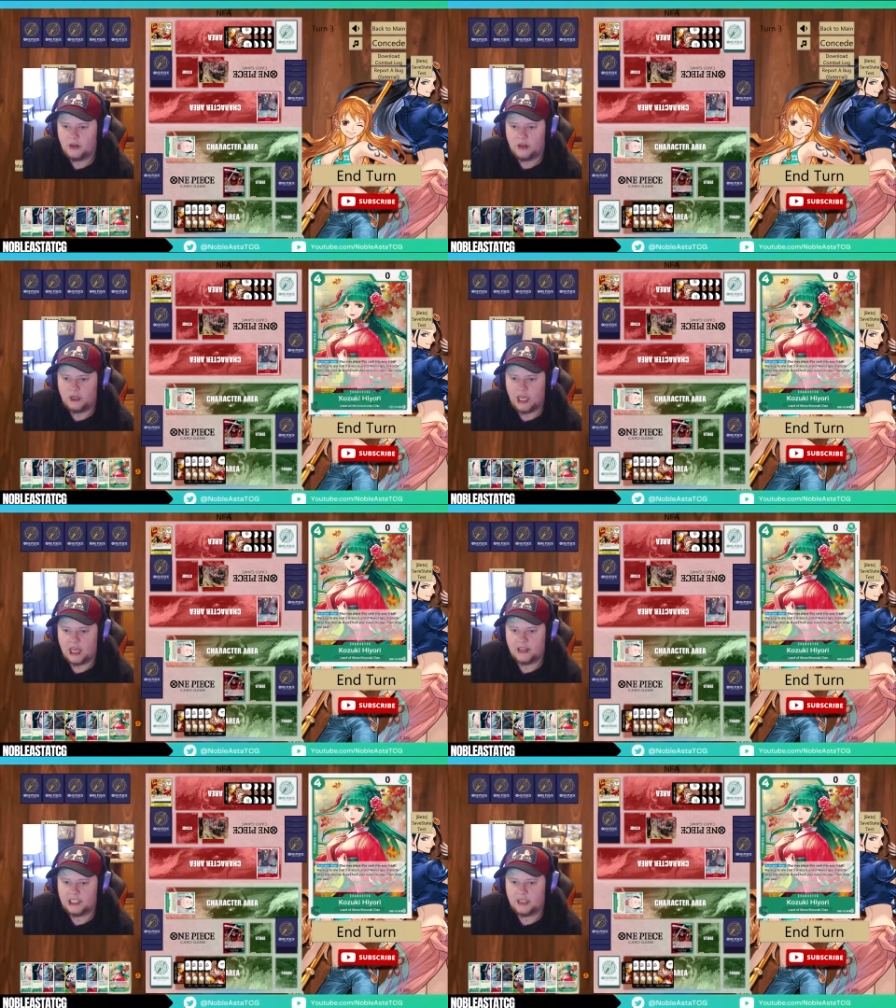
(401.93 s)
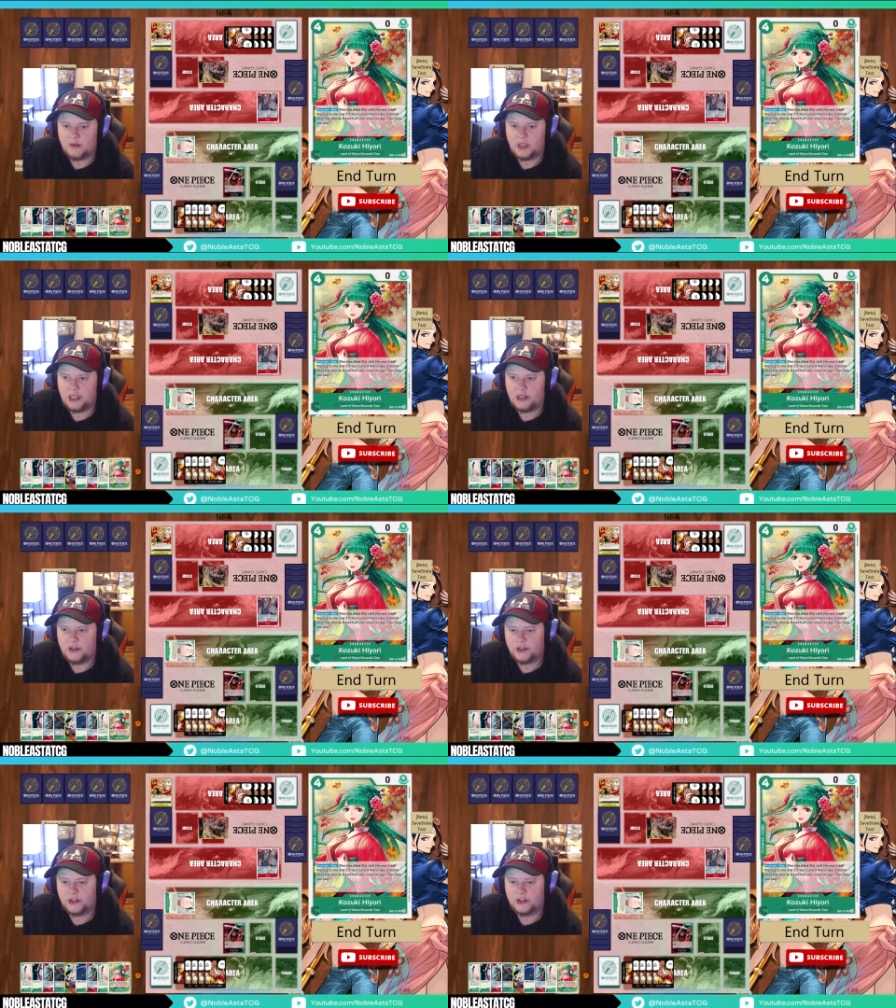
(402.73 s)
Yeah, because then we can
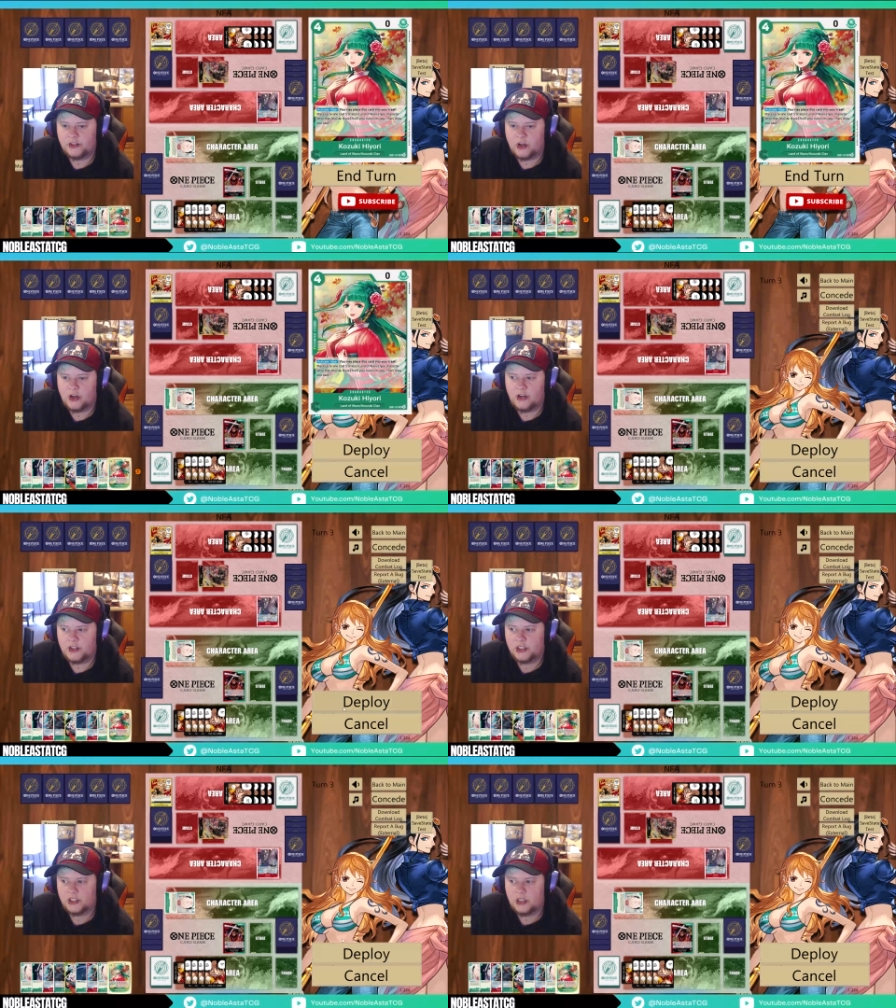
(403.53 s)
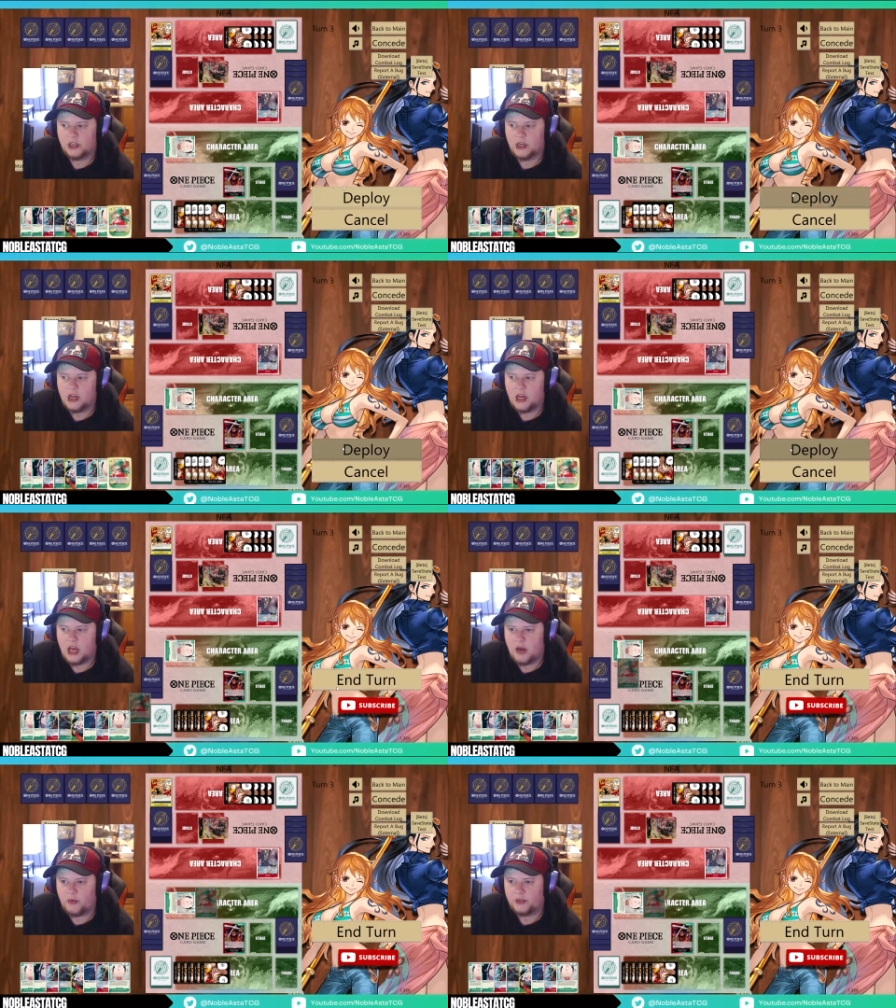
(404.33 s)
search,
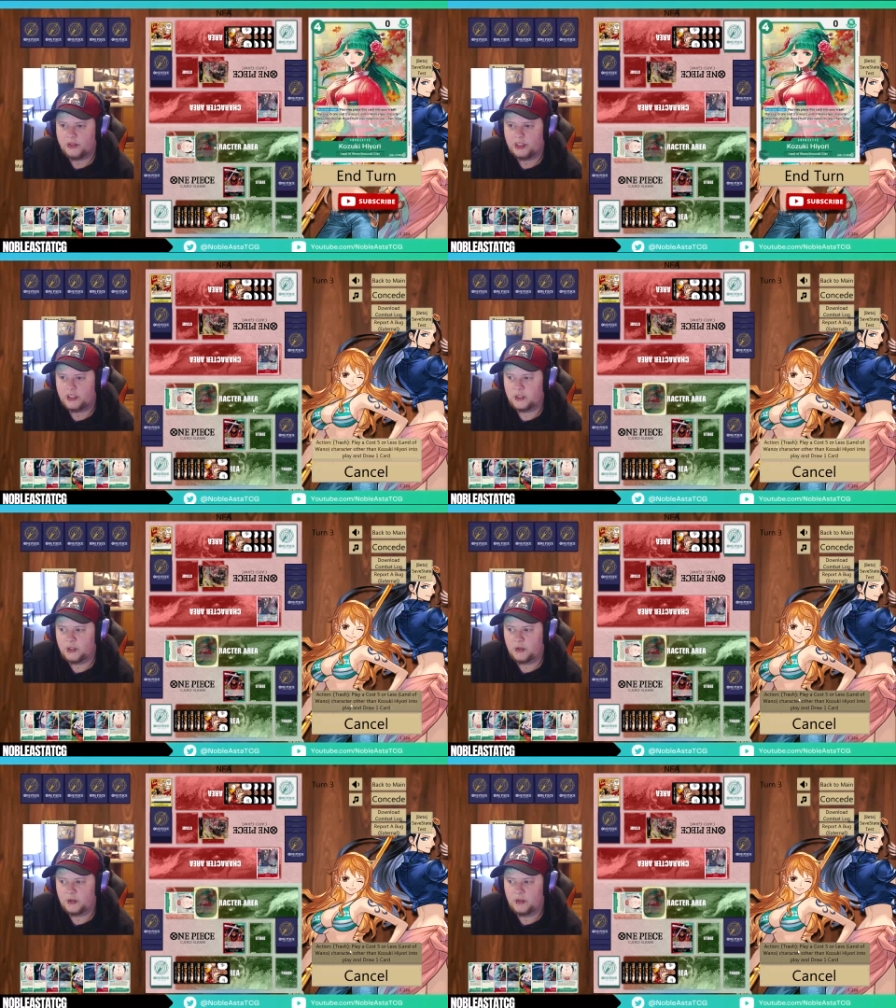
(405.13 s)
and we'll do